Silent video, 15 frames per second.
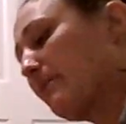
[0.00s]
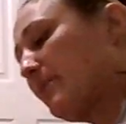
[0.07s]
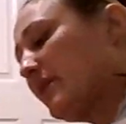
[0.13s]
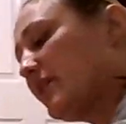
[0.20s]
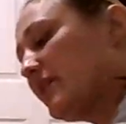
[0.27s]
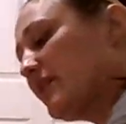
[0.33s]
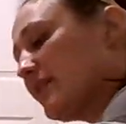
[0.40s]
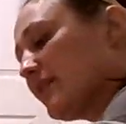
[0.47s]
put
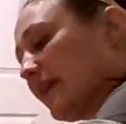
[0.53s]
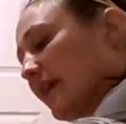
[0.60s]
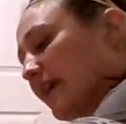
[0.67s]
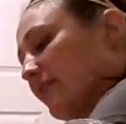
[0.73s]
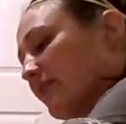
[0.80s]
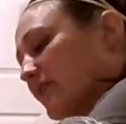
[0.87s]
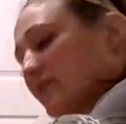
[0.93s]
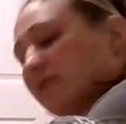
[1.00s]
it on the
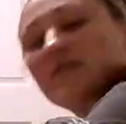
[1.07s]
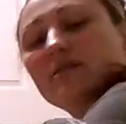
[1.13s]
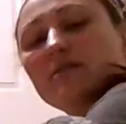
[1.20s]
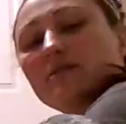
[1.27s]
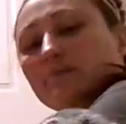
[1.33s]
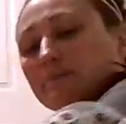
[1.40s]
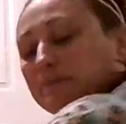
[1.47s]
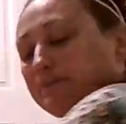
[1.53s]
canvas
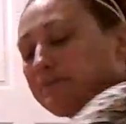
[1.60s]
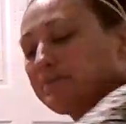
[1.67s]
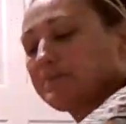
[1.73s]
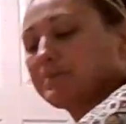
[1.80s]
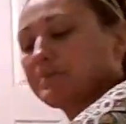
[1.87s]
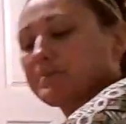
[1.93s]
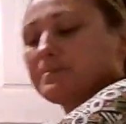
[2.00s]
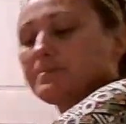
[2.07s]

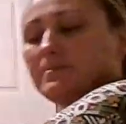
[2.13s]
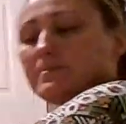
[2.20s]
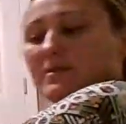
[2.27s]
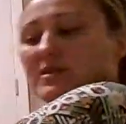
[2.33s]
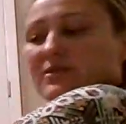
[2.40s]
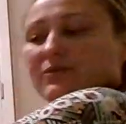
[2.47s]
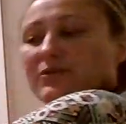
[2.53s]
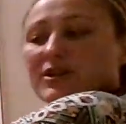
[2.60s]

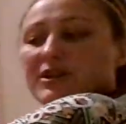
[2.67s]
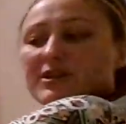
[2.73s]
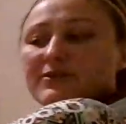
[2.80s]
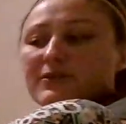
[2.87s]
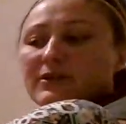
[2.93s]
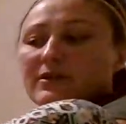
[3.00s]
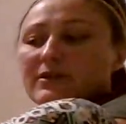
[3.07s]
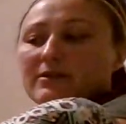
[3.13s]
for his
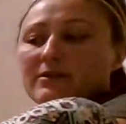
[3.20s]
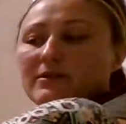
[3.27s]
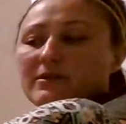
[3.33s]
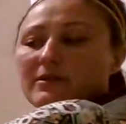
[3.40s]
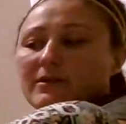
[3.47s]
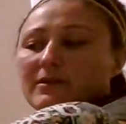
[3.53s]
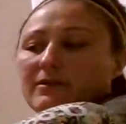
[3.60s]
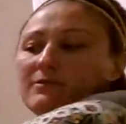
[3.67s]
foot.
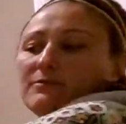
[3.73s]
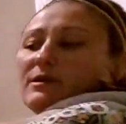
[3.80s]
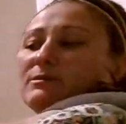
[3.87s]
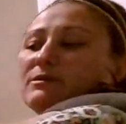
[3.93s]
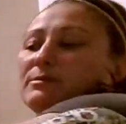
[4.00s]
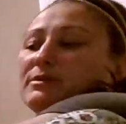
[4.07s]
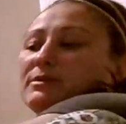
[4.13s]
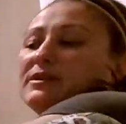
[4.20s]

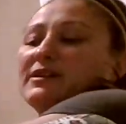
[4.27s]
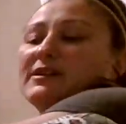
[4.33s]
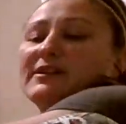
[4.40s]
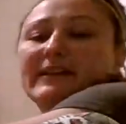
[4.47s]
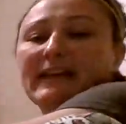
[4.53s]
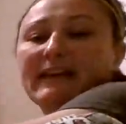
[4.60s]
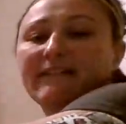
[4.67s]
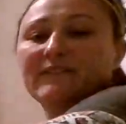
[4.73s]
Remember, put it on the
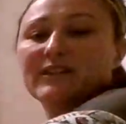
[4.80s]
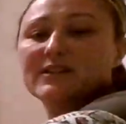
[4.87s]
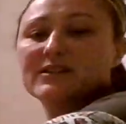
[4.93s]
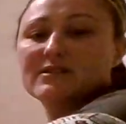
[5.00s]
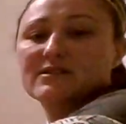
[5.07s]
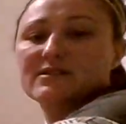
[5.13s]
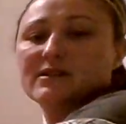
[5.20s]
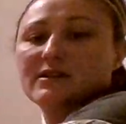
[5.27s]

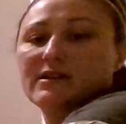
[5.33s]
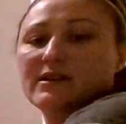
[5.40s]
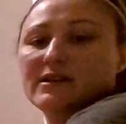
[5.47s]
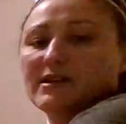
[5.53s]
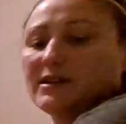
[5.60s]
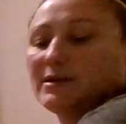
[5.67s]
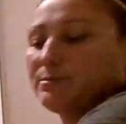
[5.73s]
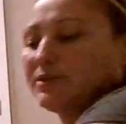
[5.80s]
canvas
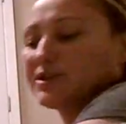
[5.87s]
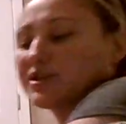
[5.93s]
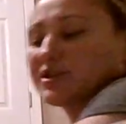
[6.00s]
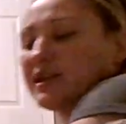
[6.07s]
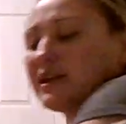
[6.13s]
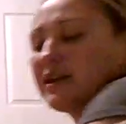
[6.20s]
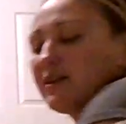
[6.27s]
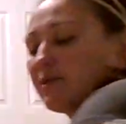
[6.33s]
and push
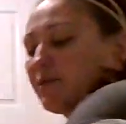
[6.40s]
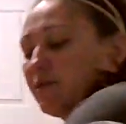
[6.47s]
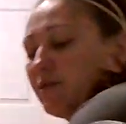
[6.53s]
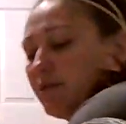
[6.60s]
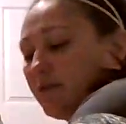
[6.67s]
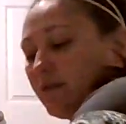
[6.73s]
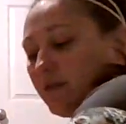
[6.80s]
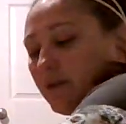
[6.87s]
down.
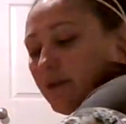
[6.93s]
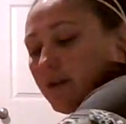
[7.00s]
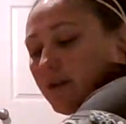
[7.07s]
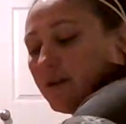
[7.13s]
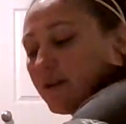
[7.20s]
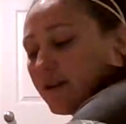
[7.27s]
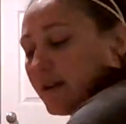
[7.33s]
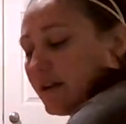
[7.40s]

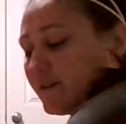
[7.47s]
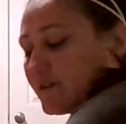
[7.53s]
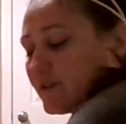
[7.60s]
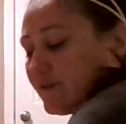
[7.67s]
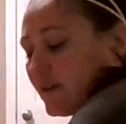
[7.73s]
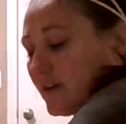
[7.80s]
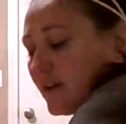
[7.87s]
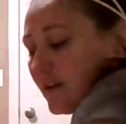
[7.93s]
Count to
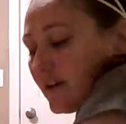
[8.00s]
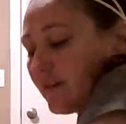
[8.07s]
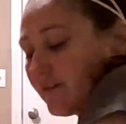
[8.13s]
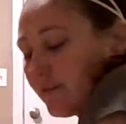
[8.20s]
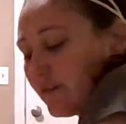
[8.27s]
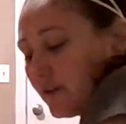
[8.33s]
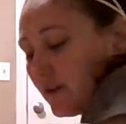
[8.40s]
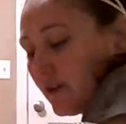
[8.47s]
5.
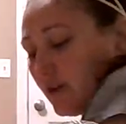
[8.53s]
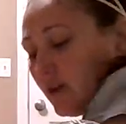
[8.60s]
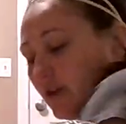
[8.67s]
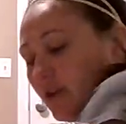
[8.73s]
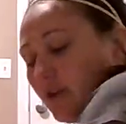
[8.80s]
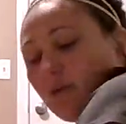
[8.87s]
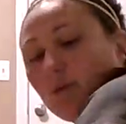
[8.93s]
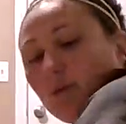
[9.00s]

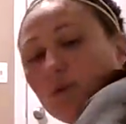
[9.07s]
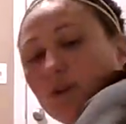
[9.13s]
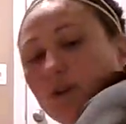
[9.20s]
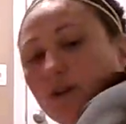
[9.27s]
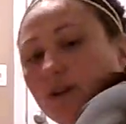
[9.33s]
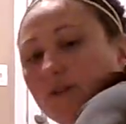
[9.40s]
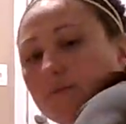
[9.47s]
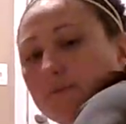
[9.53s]

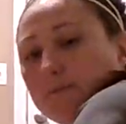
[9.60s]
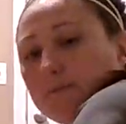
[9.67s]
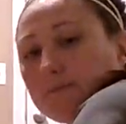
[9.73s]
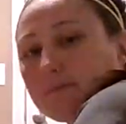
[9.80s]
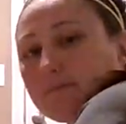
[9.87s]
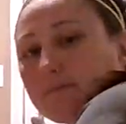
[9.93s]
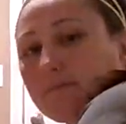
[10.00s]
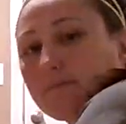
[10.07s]
1,
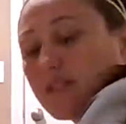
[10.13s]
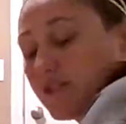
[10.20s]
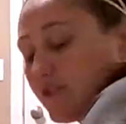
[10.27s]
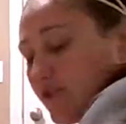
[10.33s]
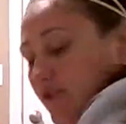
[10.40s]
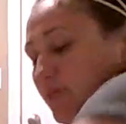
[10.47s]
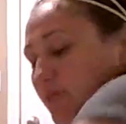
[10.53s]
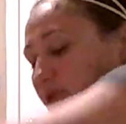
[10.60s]
make sure
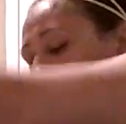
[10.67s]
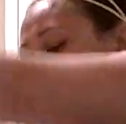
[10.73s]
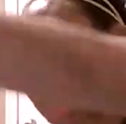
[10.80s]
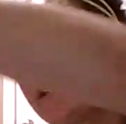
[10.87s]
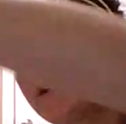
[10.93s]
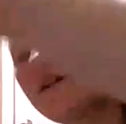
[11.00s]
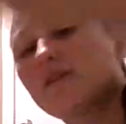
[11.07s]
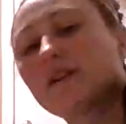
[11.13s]
you're pushing
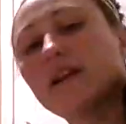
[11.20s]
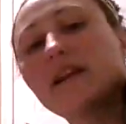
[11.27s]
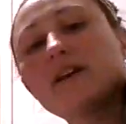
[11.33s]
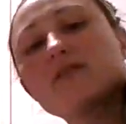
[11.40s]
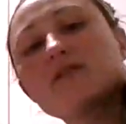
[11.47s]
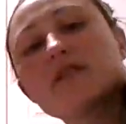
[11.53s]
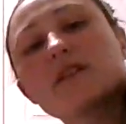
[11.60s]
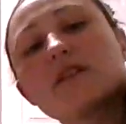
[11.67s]
down and
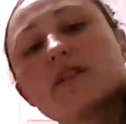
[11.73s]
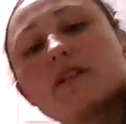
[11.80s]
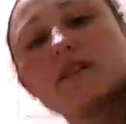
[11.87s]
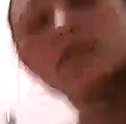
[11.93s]
counting.